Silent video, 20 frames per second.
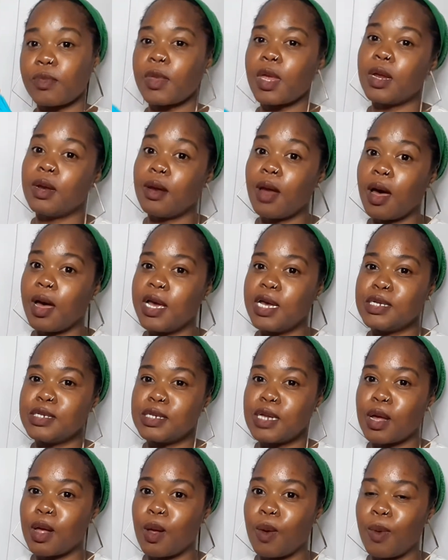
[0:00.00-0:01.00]
not a
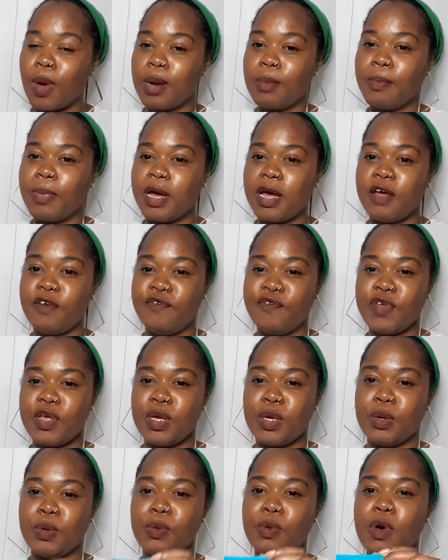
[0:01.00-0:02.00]
single one, but a
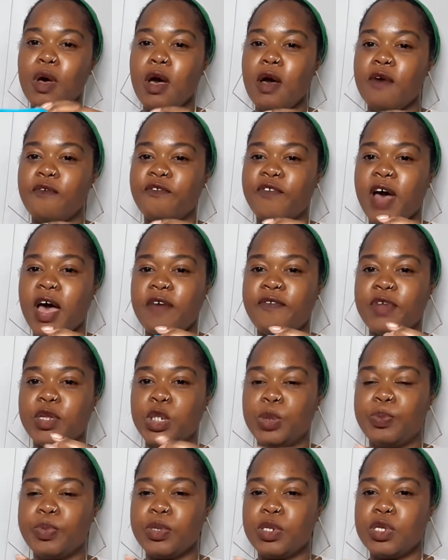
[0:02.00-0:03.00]
few
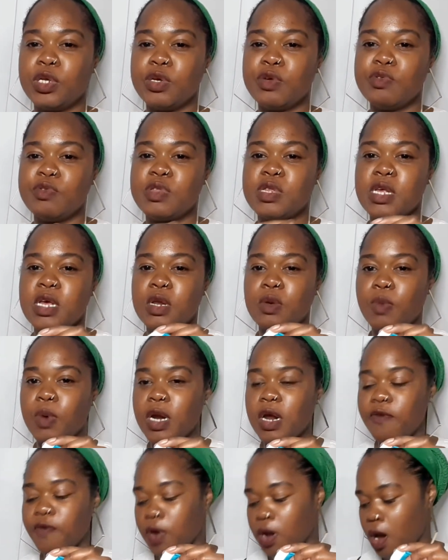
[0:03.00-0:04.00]
5-inch balloons in
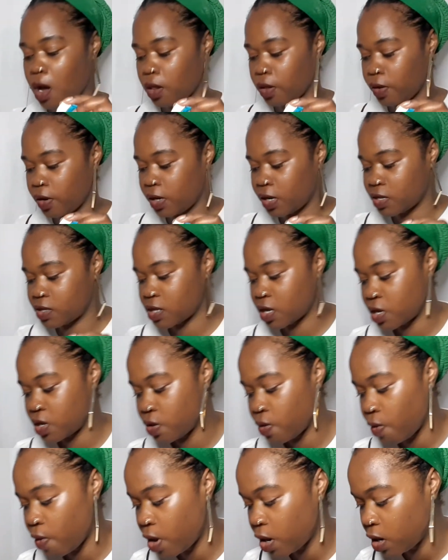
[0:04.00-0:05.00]
whatever color it is that you
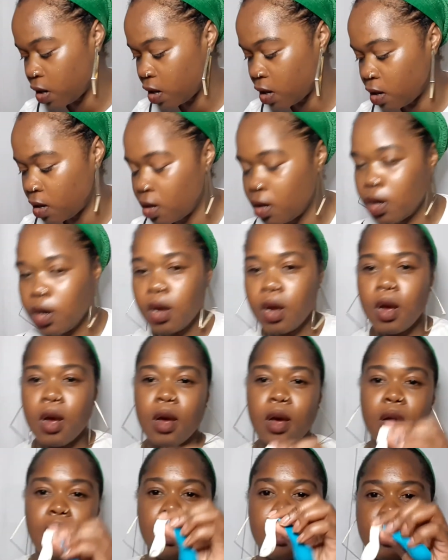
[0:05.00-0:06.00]
order.
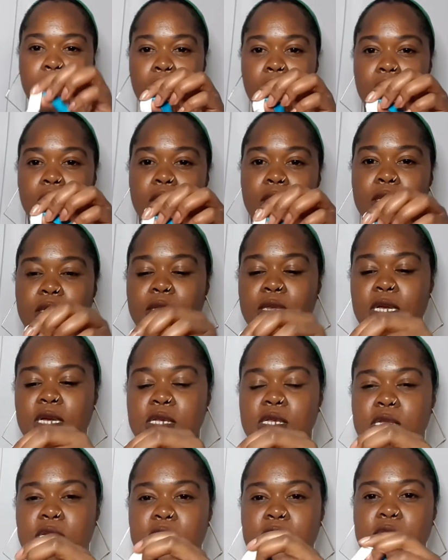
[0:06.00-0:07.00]

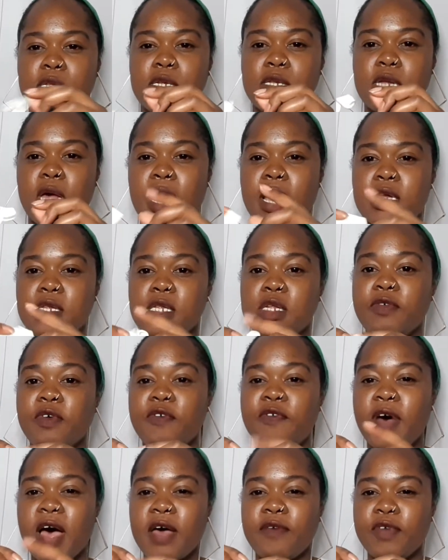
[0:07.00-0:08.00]
This is the size of a
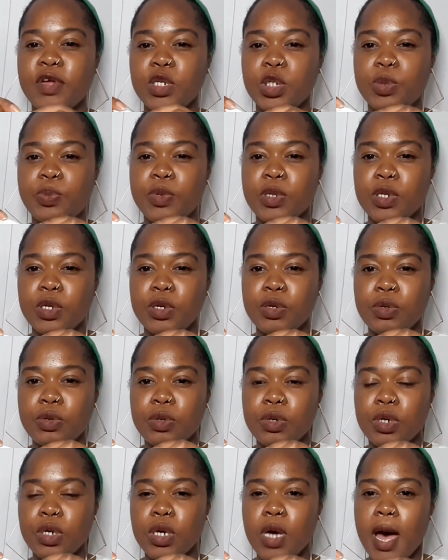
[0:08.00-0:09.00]
5-inch balloon.
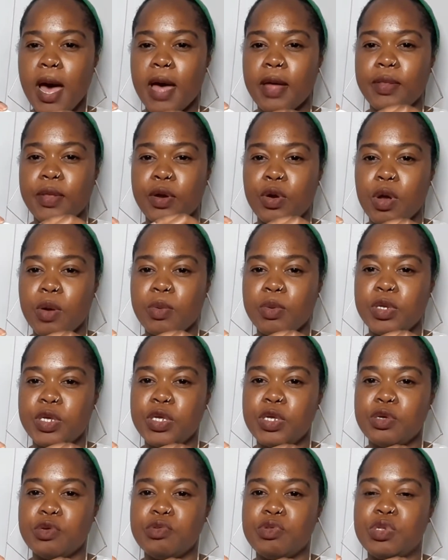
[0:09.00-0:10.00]
They're normally
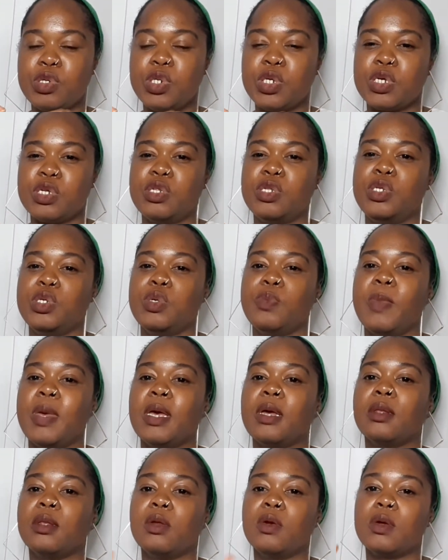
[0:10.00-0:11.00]
used just to
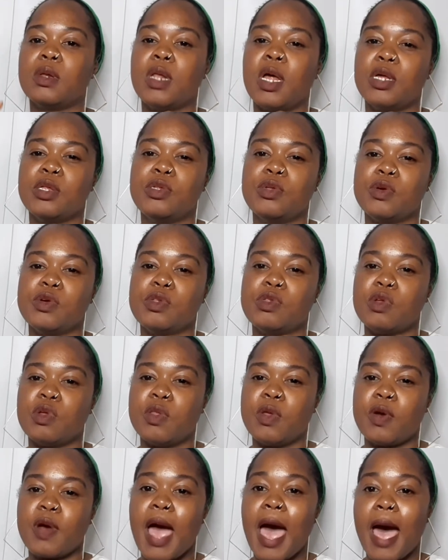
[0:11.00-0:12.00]
make little clusters, so
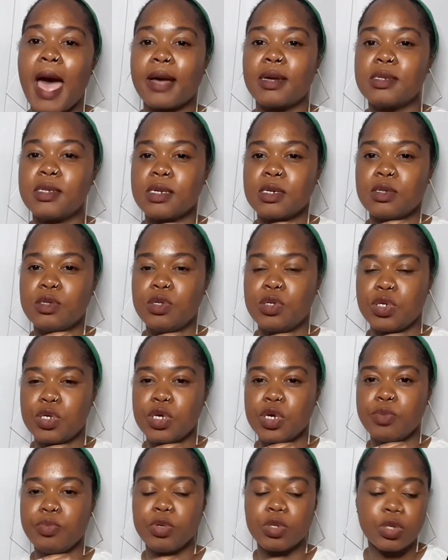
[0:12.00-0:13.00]
they're accents to
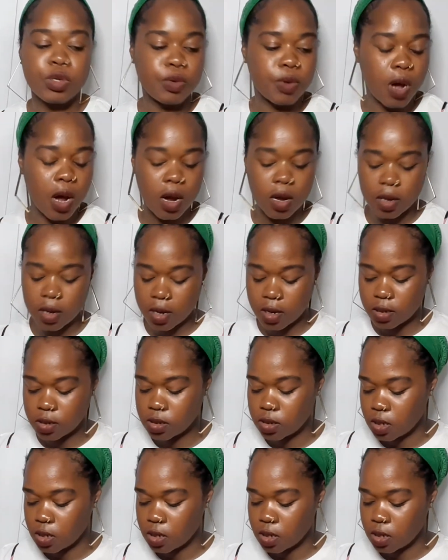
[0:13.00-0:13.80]
your balloon garland.